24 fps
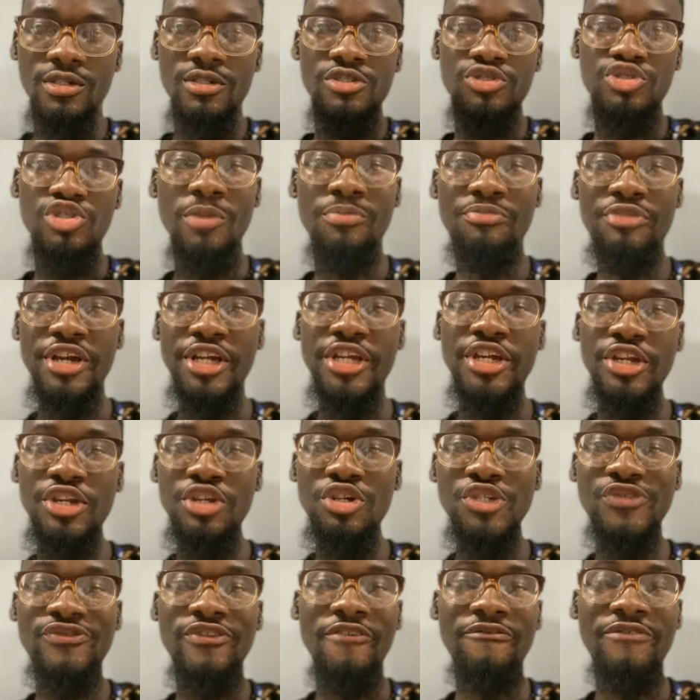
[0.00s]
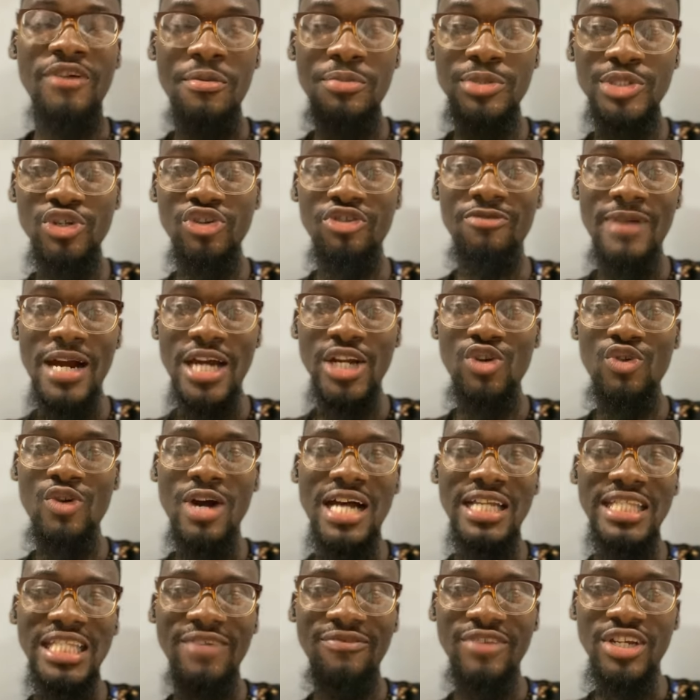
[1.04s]
So breaking news from Fabrizio Romano
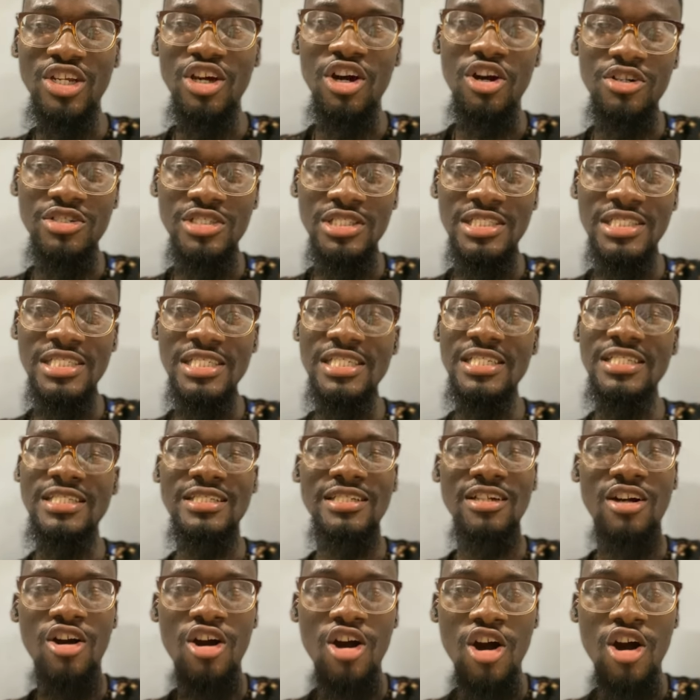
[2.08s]
and David Ornstein,